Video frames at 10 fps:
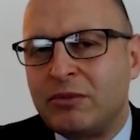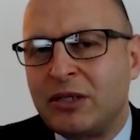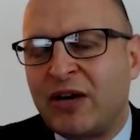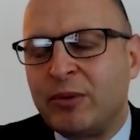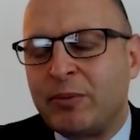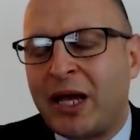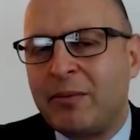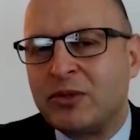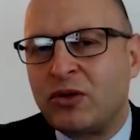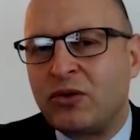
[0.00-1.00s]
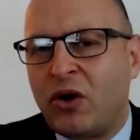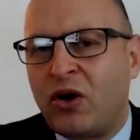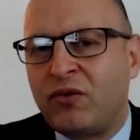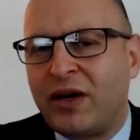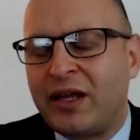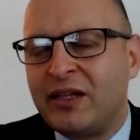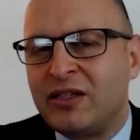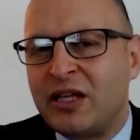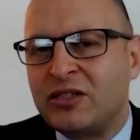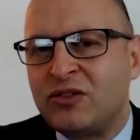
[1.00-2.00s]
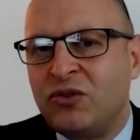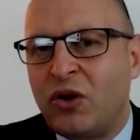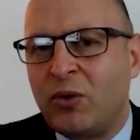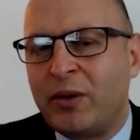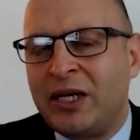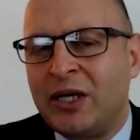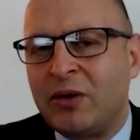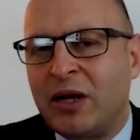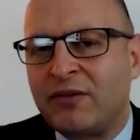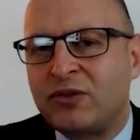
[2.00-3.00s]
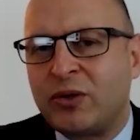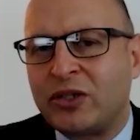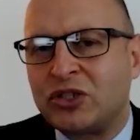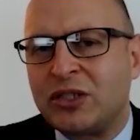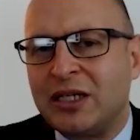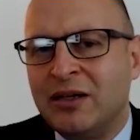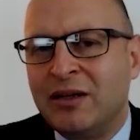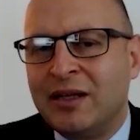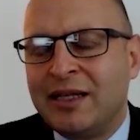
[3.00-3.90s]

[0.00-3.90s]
government payments on offer, it's nowhere near enough to actually